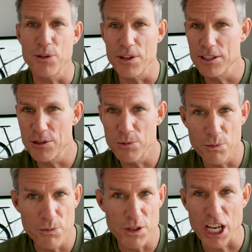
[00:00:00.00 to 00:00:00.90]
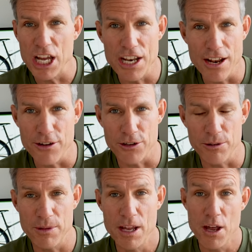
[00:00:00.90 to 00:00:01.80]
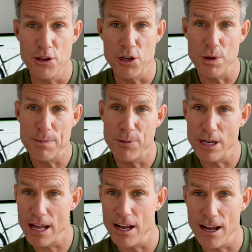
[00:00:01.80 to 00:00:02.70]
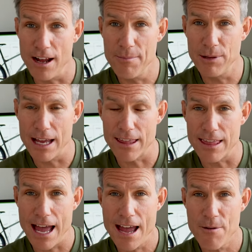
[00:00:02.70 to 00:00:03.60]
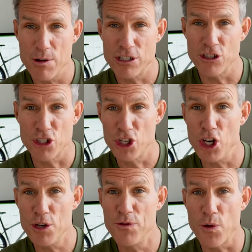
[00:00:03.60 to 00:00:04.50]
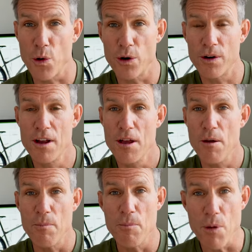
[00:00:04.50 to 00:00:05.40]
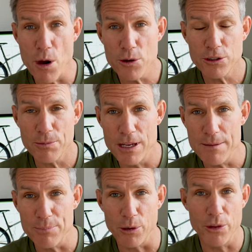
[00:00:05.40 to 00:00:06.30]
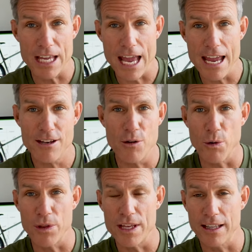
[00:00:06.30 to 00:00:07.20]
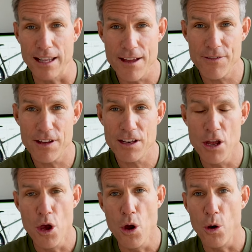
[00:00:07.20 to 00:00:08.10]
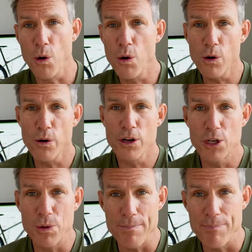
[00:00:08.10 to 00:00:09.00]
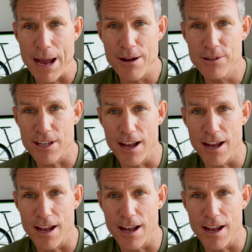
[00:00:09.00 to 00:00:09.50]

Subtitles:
So this is the conundrum. Do we put on a hub like that, which is good for most people, the 8 or the 11, or do we bounce